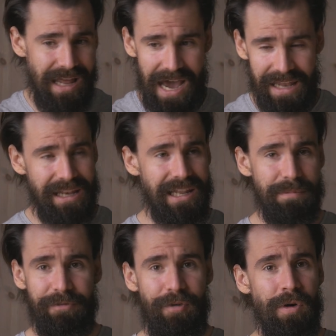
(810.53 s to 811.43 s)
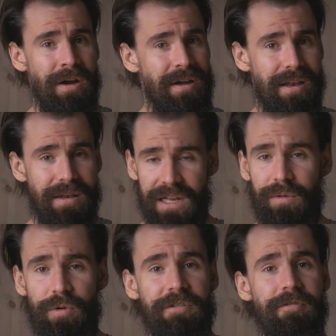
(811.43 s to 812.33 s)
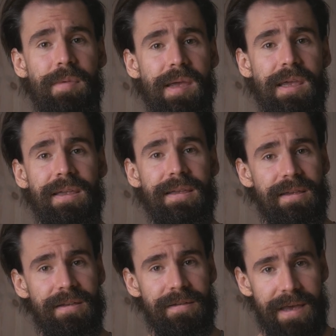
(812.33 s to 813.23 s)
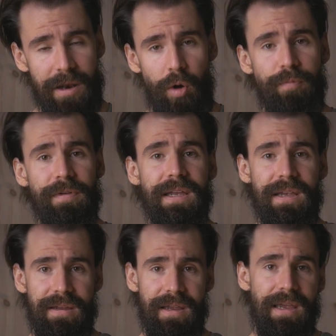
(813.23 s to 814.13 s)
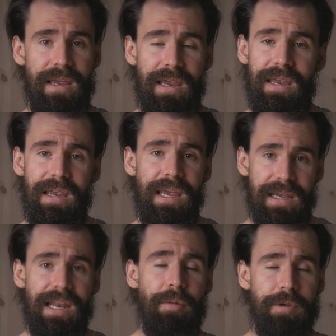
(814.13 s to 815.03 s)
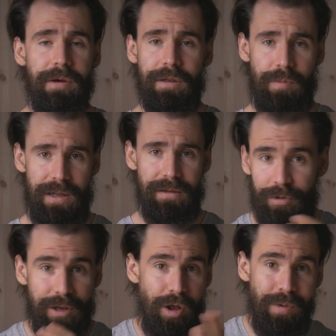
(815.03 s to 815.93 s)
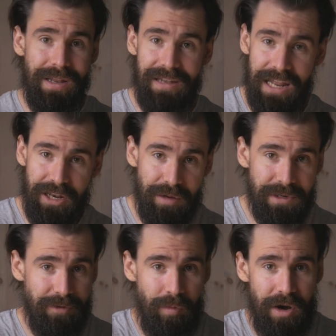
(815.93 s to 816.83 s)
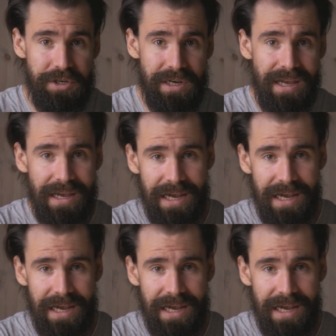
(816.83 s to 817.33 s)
as I said before, this worked for me, and hopefully it can help you out as well. So as always, thanks so much for watching.